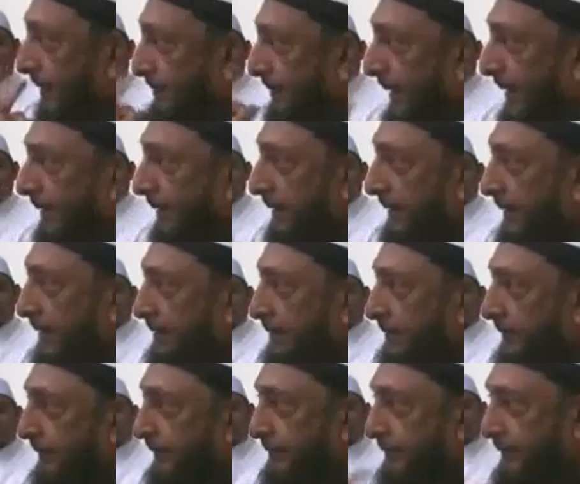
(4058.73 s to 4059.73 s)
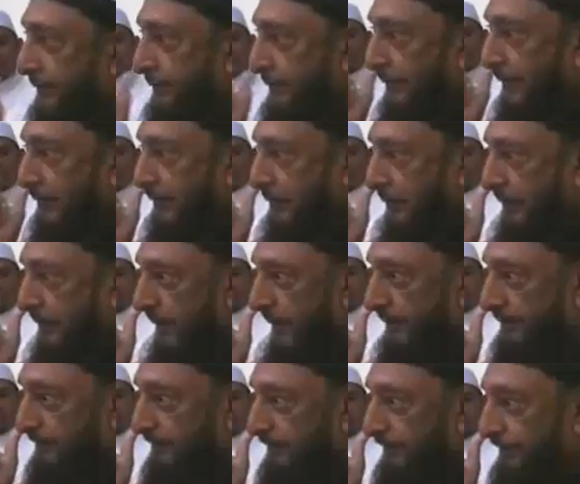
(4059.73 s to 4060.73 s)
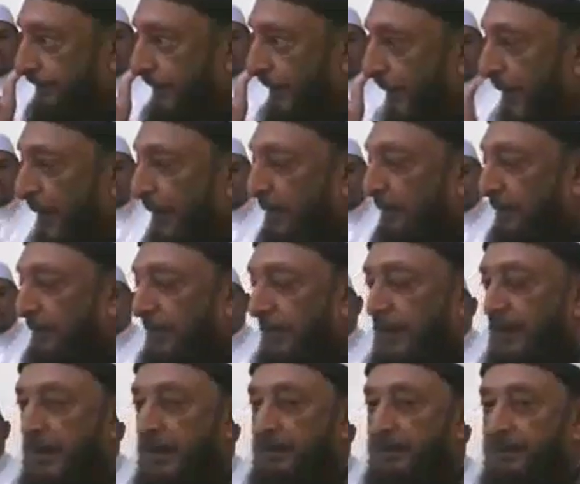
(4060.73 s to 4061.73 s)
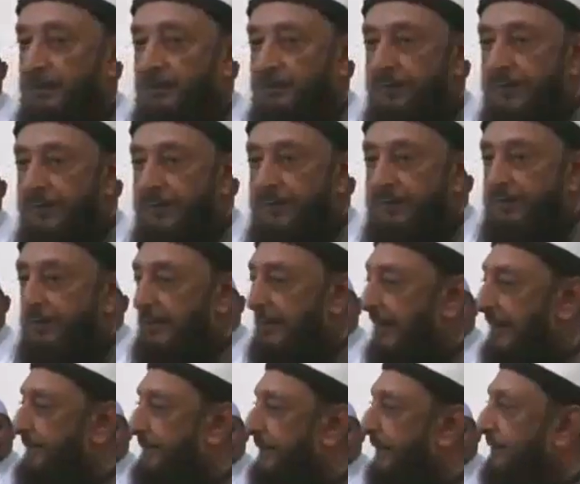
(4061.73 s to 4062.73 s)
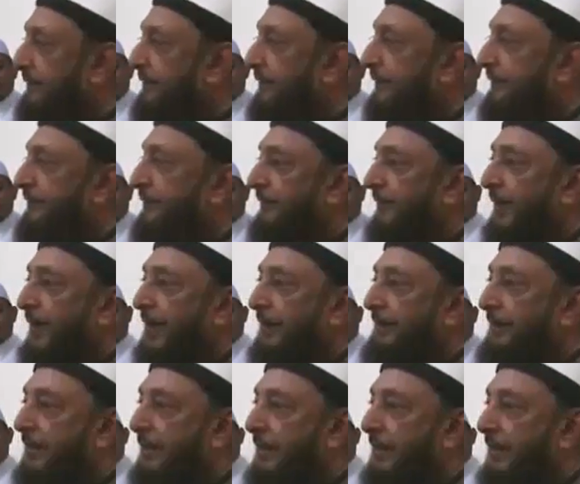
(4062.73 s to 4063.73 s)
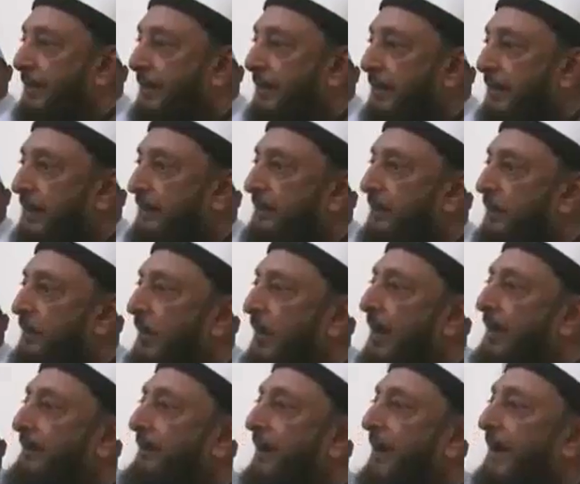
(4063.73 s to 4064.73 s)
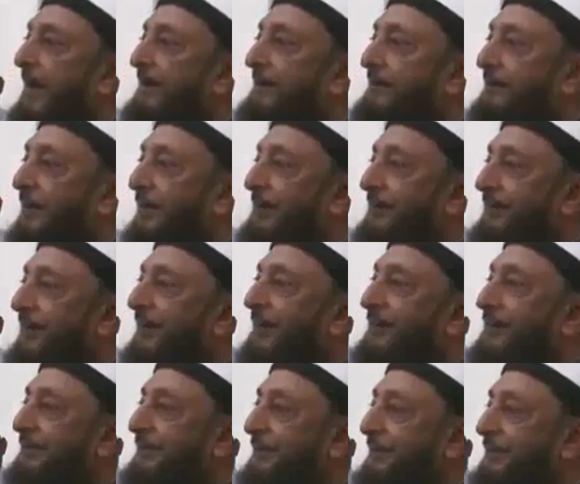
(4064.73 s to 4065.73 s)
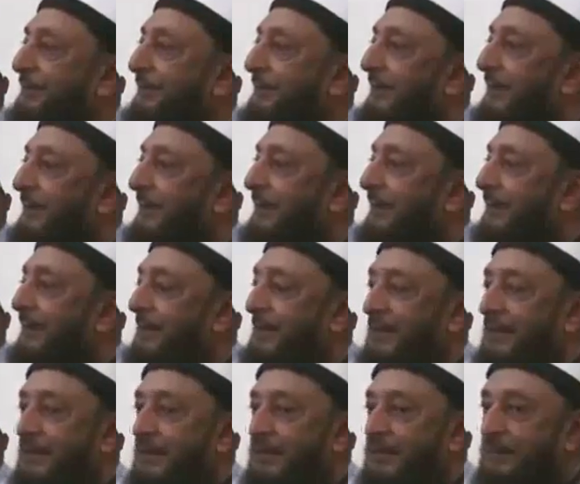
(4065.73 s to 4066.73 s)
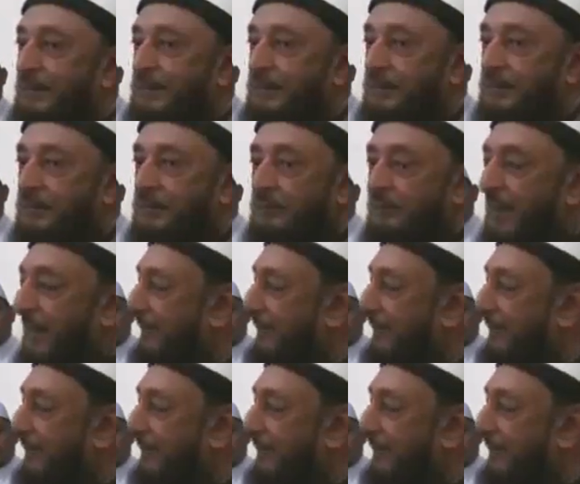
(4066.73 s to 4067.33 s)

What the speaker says: the bank interest is not riba. Because of these that I've just described, a murabaha transaction that is